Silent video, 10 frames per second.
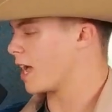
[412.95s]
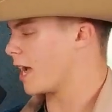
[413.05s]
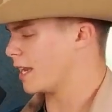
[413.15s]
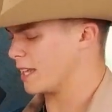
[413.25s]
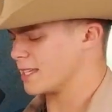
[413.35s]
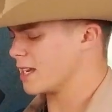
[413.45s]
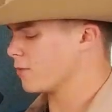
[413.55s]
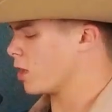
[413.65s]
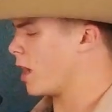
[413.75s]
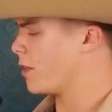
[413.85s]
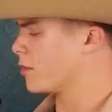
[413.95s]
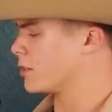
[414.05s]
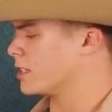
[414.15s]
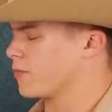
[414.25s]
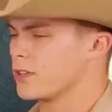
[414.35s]
line and several other
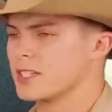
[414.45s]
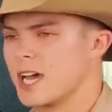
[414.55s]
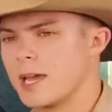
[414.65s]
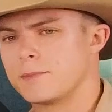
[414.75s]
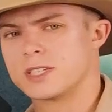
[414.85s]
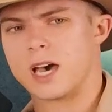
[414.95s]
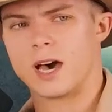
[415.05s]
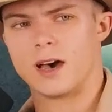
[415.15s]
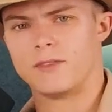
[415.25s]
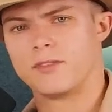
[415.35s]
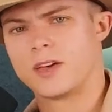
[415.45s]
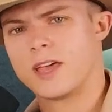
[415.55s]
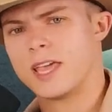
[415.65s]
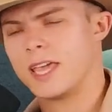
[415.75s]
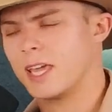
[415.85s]
different types of
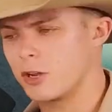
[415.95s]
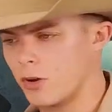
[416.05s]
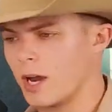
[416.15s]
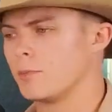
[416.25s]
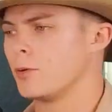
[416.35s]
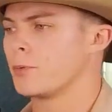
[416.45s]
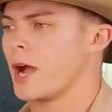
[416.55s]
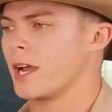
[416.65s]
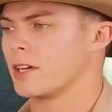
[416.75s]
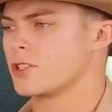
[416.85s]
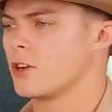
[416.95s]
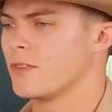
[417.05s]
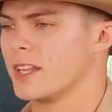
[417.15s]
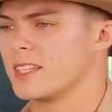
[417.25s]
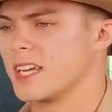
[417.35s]
incredible products
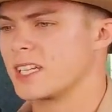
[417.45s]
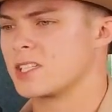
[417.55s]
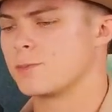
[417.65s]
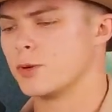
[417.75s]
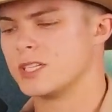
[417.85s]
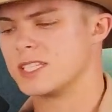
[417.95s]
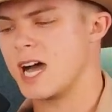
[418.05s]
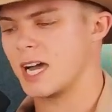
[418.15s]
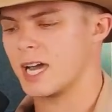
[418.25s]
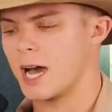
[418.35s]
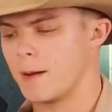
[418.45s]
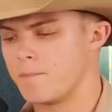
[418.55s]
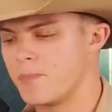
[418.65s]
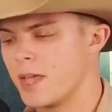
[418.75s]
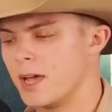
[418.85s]
over at
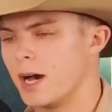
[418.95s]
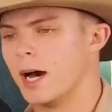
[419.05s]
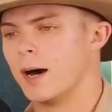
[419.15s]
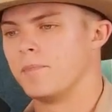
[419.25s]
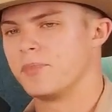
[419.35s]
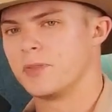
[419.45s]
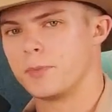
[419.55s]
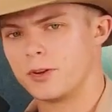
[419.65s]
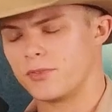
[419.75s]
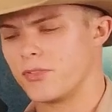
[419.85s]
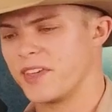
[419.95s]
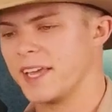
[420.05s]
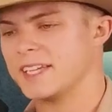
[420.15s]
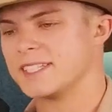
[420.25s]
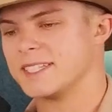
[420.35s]
thetexasboys.com. Um, the beautiful thing
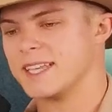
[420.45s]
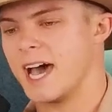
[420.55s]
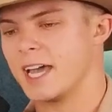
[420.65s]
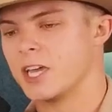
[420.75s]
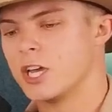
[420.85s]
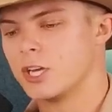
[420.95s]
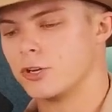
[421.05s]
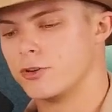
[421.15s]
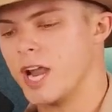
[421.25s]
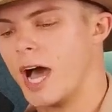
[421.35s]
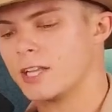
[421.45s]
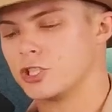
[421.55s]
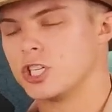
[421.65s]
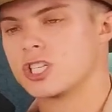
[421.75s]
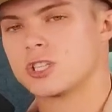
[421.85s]
is, is that you're not
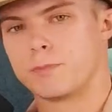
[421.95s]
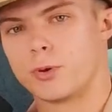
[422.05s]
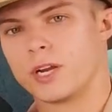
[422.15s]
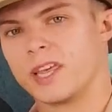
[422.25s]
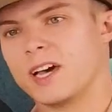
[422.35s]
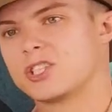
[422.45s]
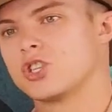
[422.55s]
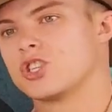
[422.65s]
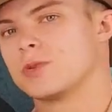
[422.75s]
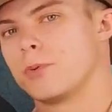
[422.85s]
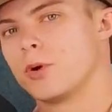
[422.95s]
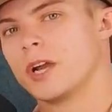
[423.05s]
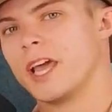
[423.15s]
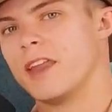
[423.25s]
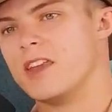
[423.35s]
just supporting us; you're
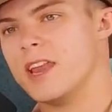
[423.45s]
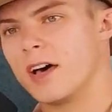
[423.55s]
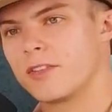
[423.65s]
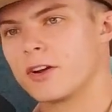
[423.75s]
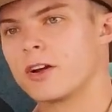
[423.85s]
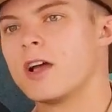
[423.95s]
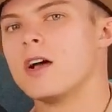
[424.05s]
supporting another